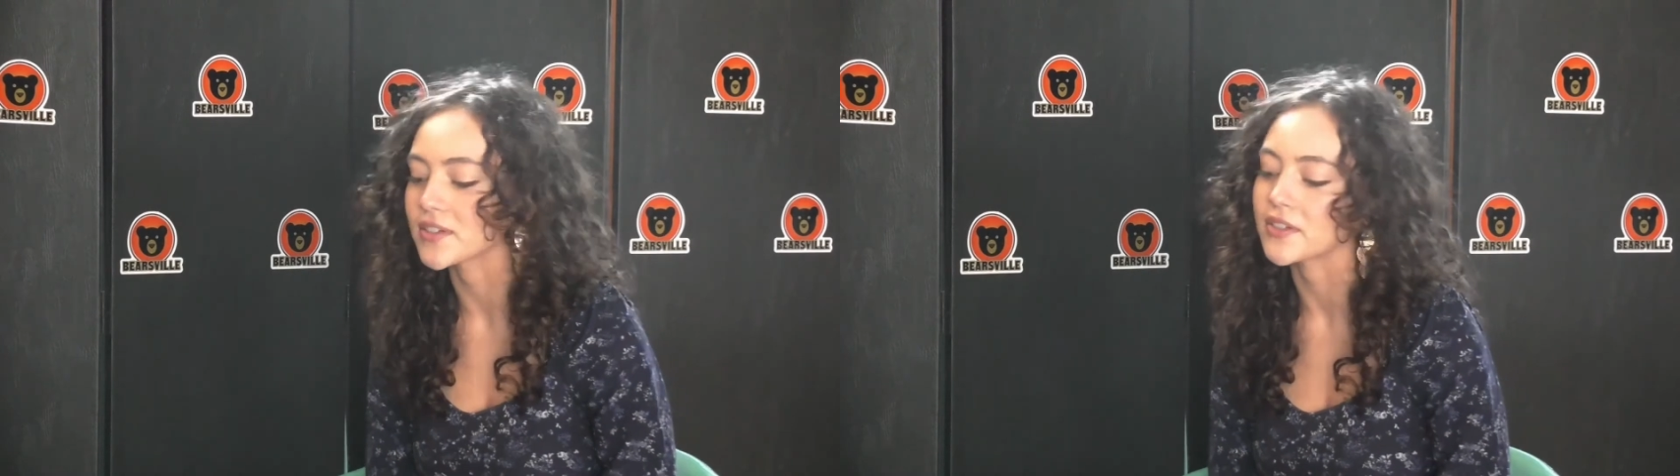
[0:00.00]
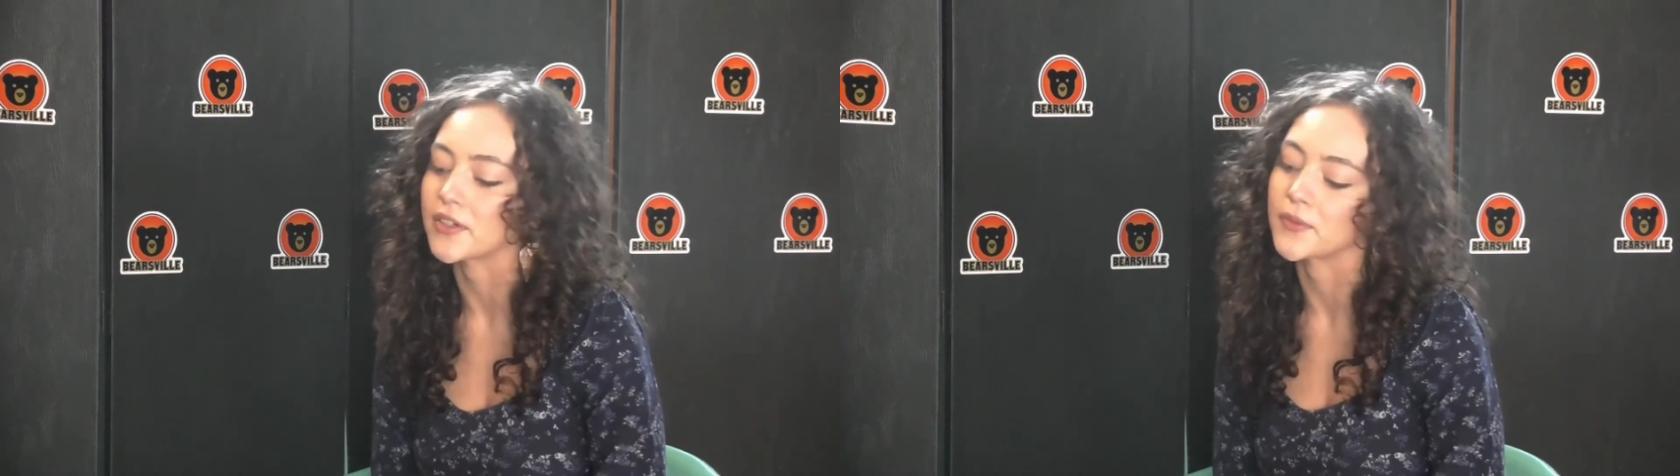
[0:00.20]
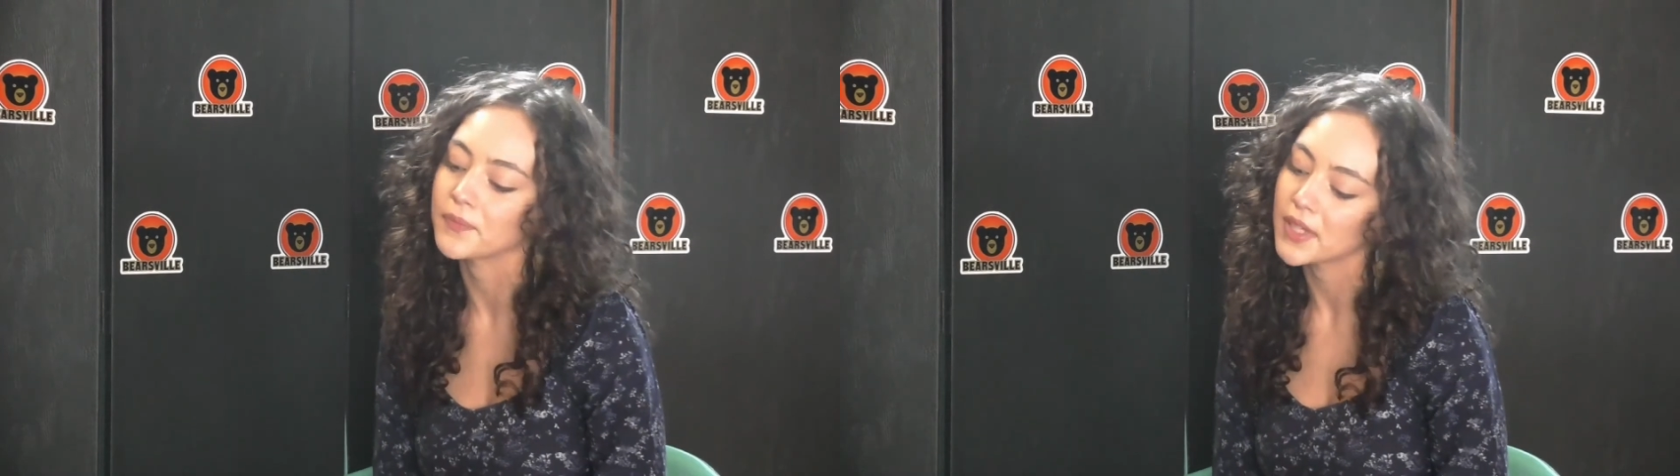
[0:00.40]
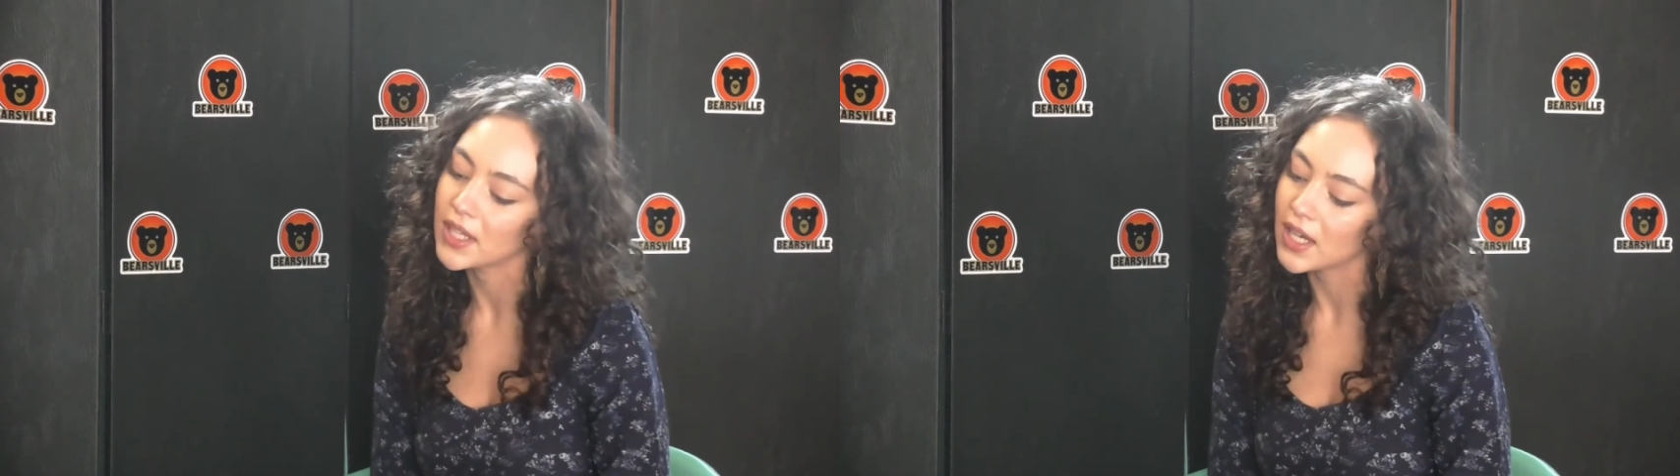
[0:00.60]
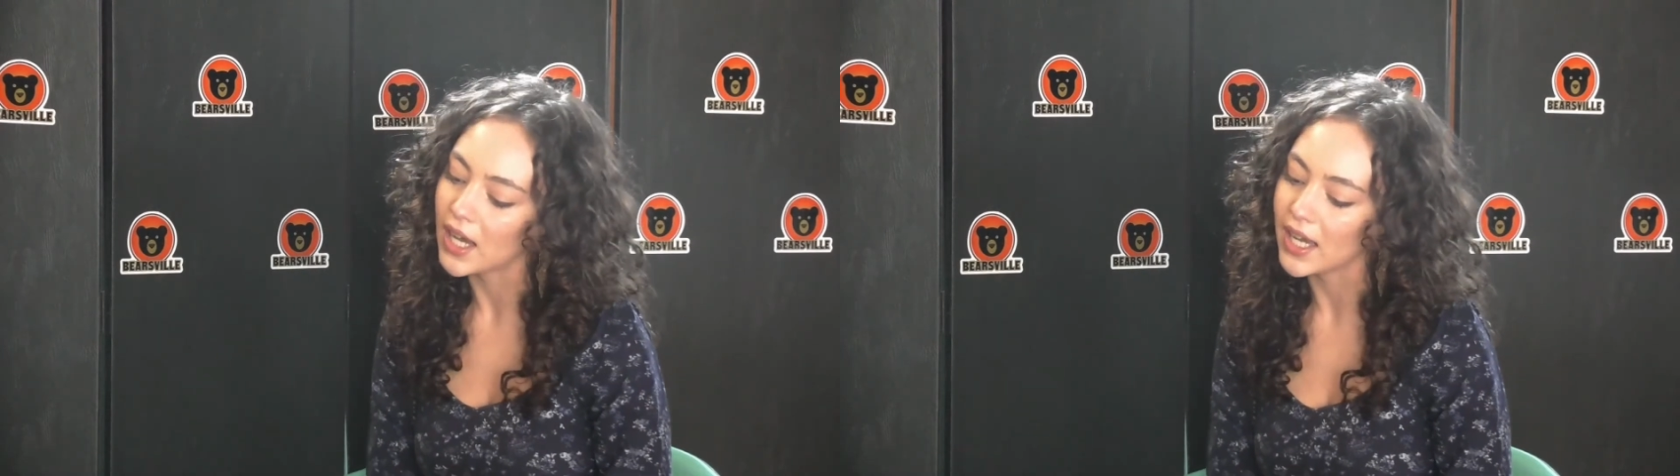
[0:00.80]
So
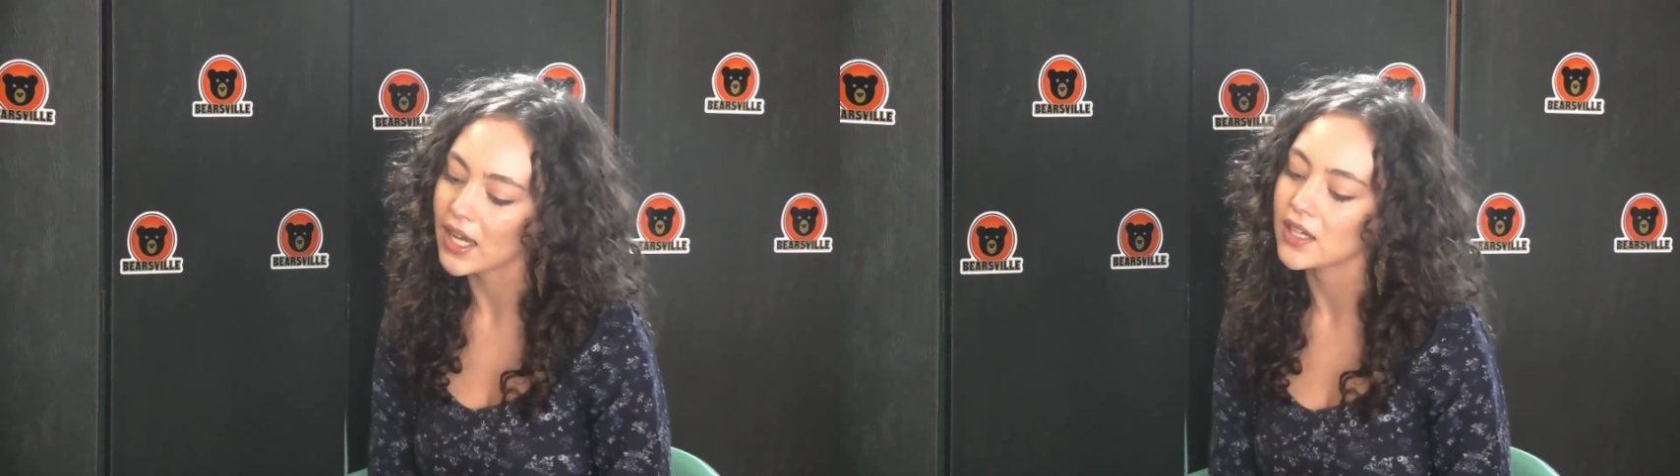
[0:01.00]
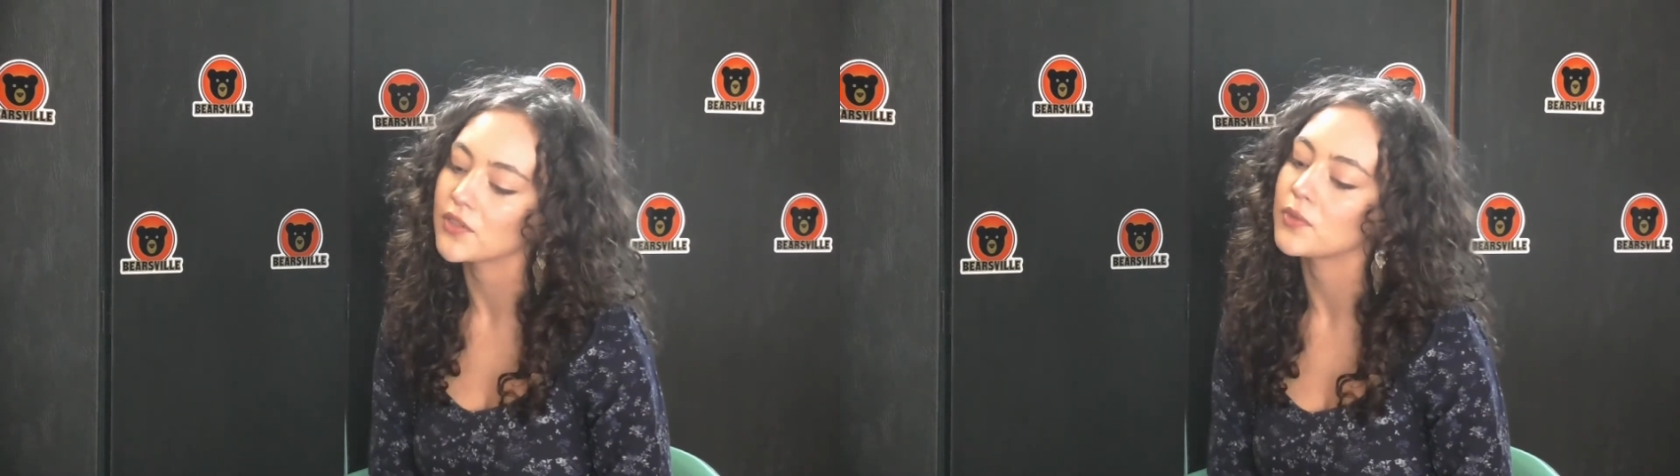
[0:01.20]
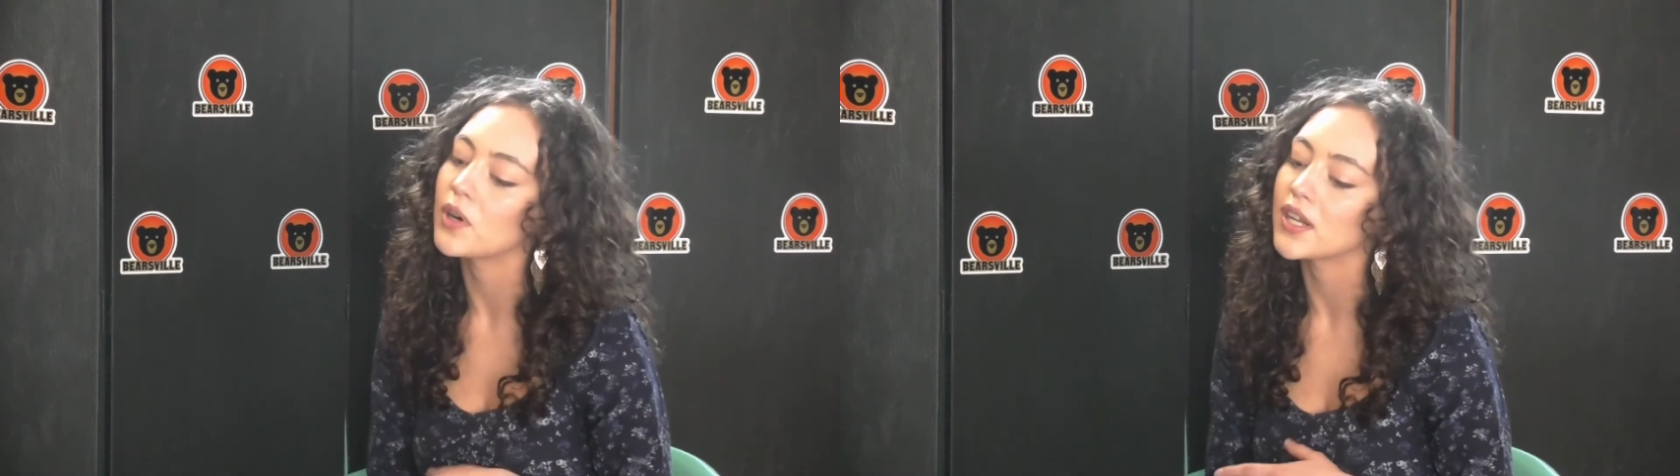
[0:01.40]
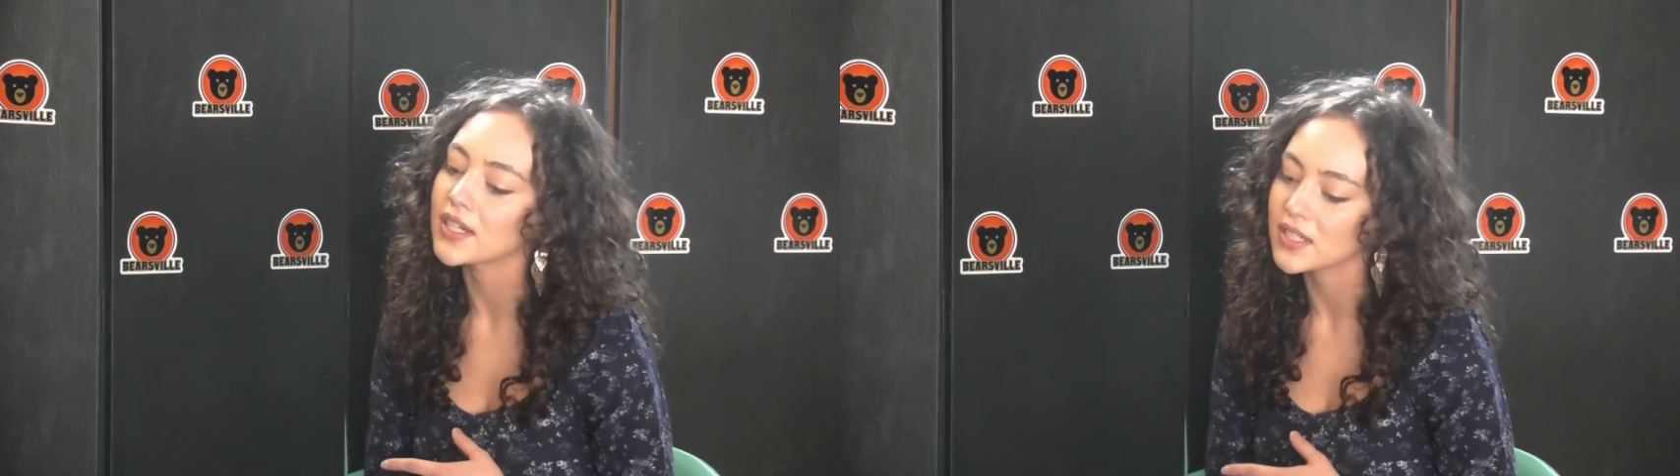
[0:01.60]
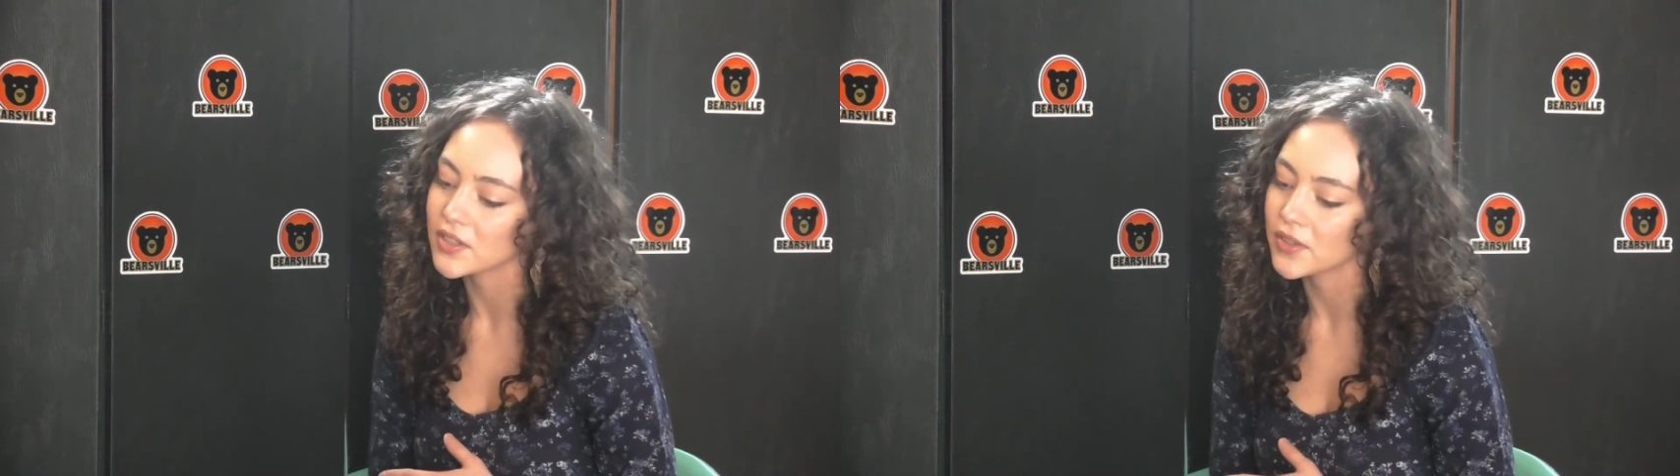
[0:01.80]
I kind of
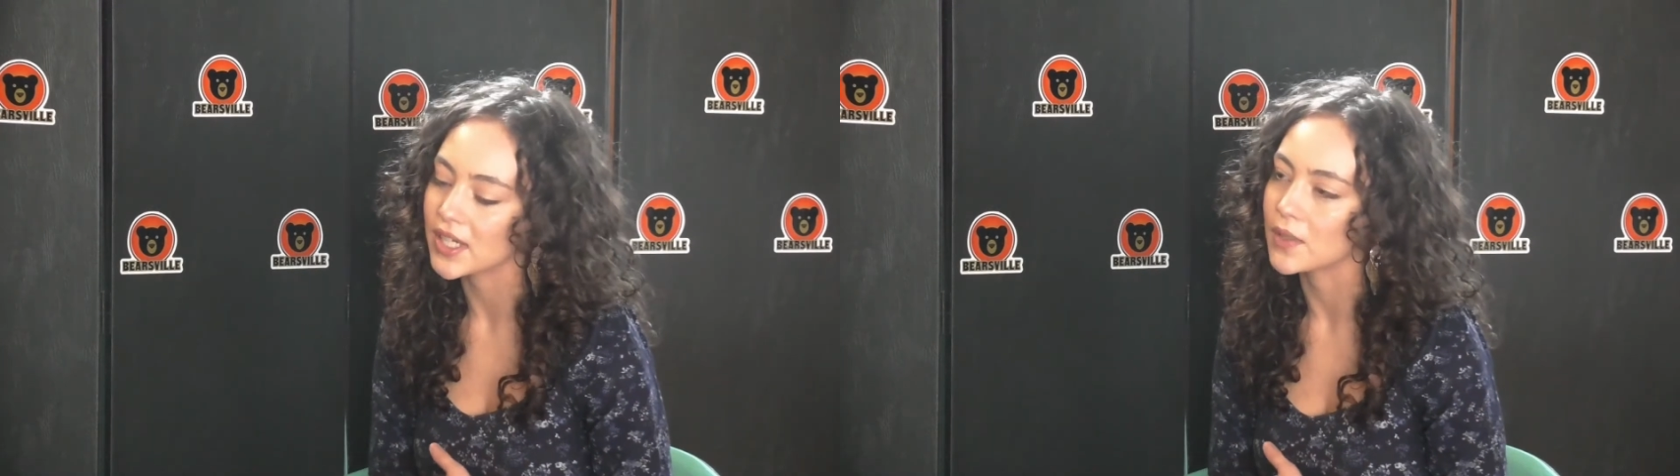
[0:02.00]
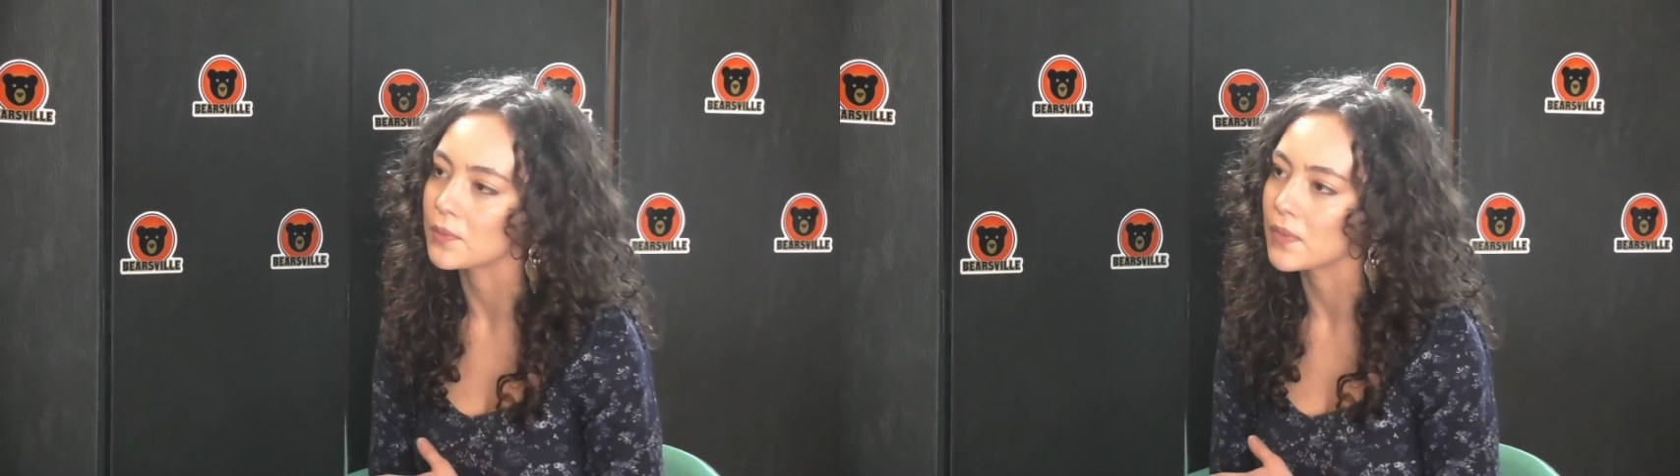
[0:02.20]
wanted to create